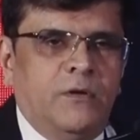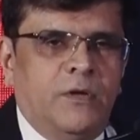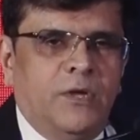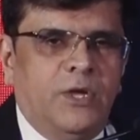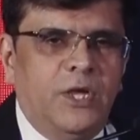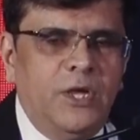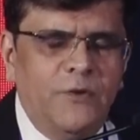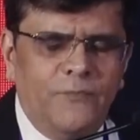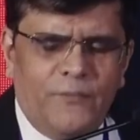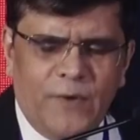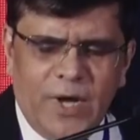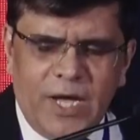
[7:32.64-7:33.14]

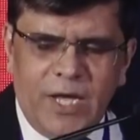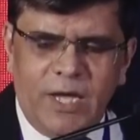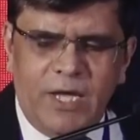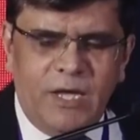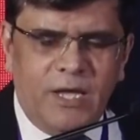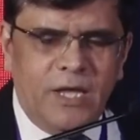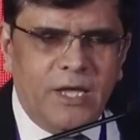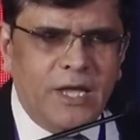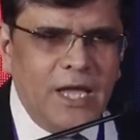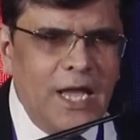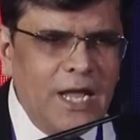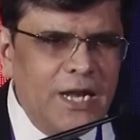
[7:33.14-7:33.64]
If I
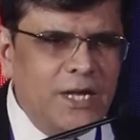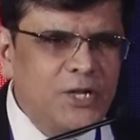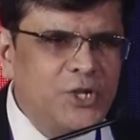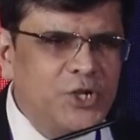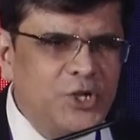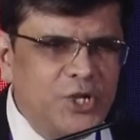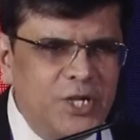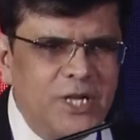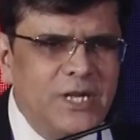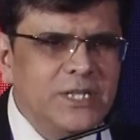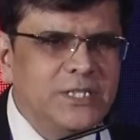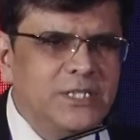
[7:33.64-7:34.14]
can
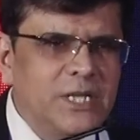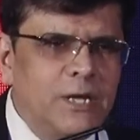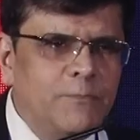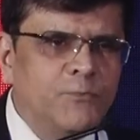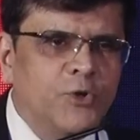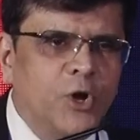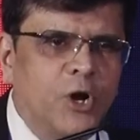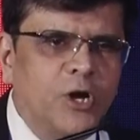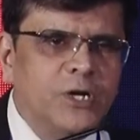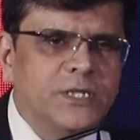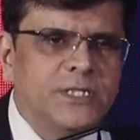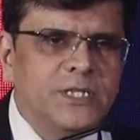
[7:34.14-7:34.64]
share some
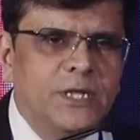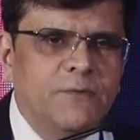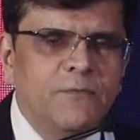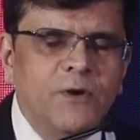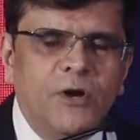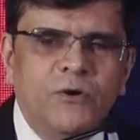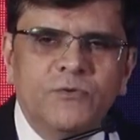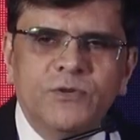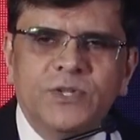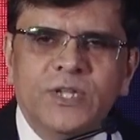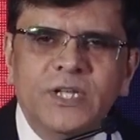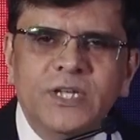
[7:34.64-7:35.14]
thoughts
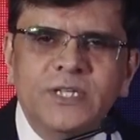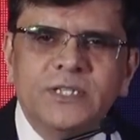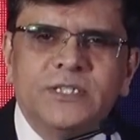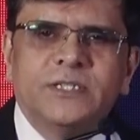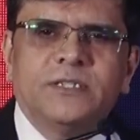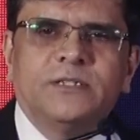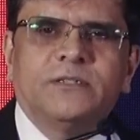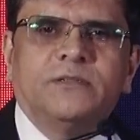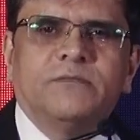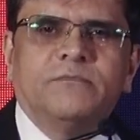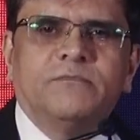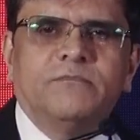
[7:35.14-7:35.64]
about
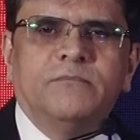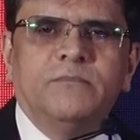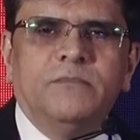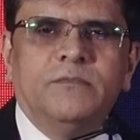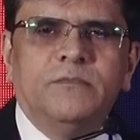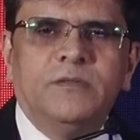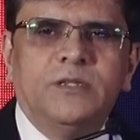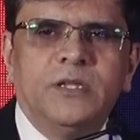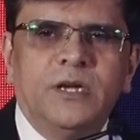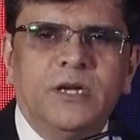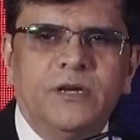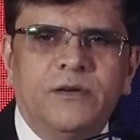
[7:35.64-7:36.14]
this,
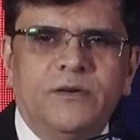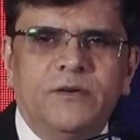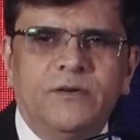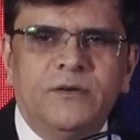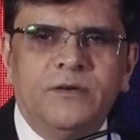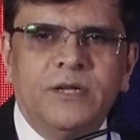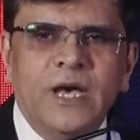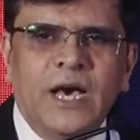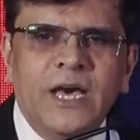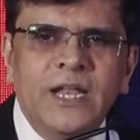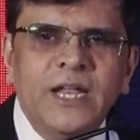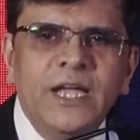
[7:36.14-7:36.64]
the
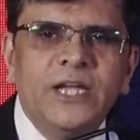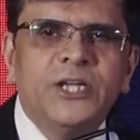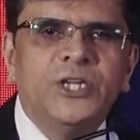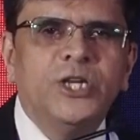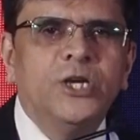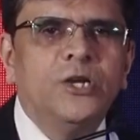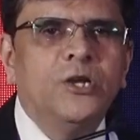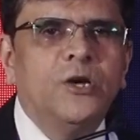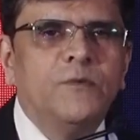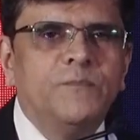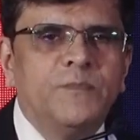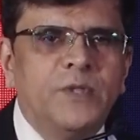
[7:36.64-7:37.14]

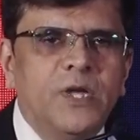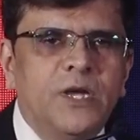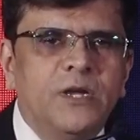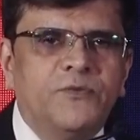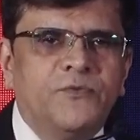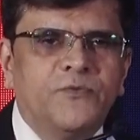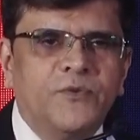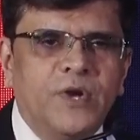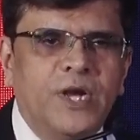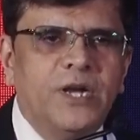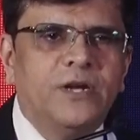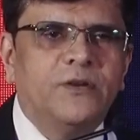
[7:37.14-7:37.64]
direction of the
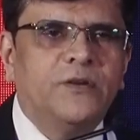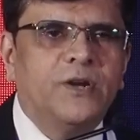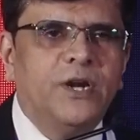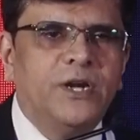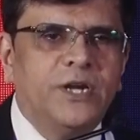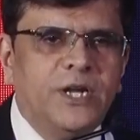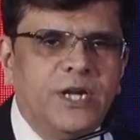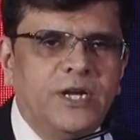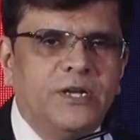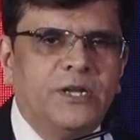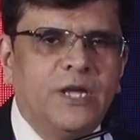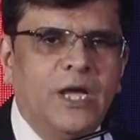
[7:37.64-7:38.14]
trade
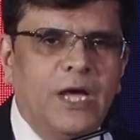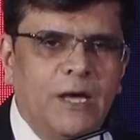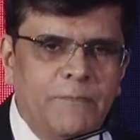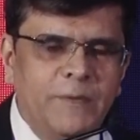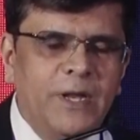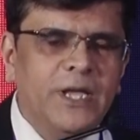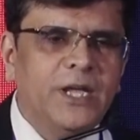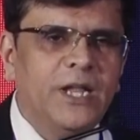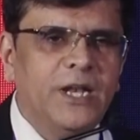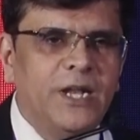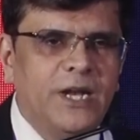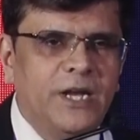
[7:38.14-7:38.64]
credit
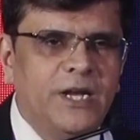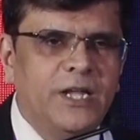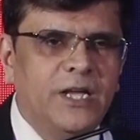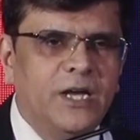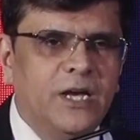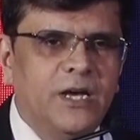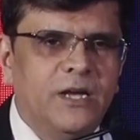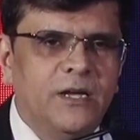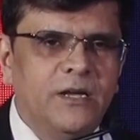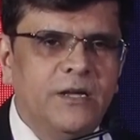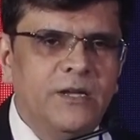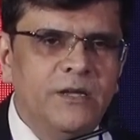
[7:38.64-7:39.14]
happening in
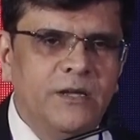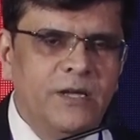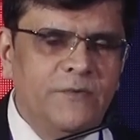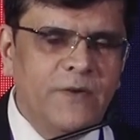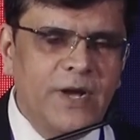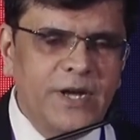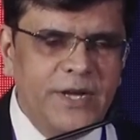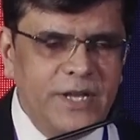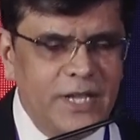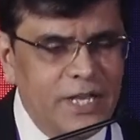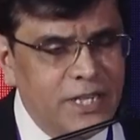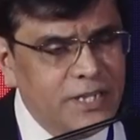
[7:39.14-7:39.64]
India, if
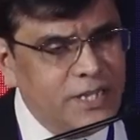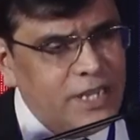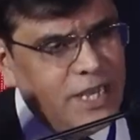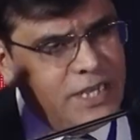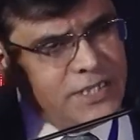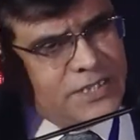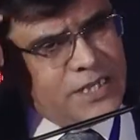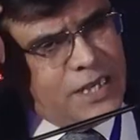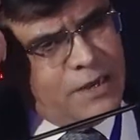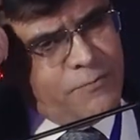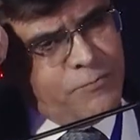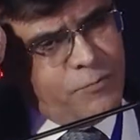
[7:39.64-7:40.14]
I take the
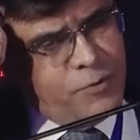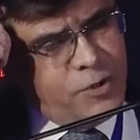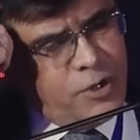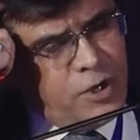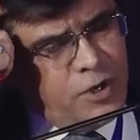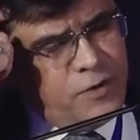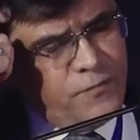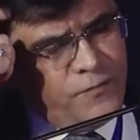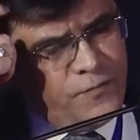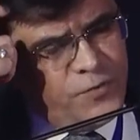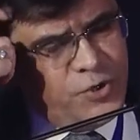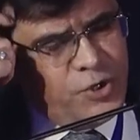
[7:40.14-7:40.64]
example
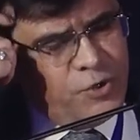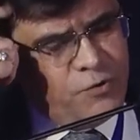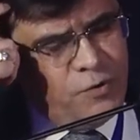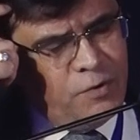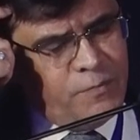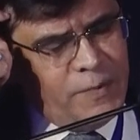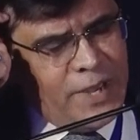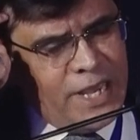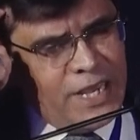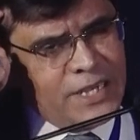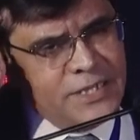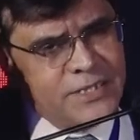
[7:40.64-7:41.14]
of scheduled
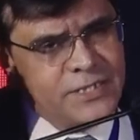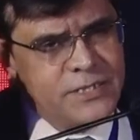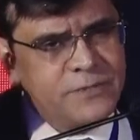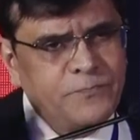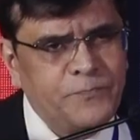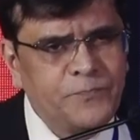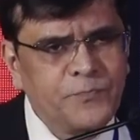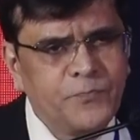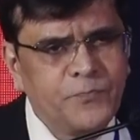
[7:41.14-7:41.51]
banks,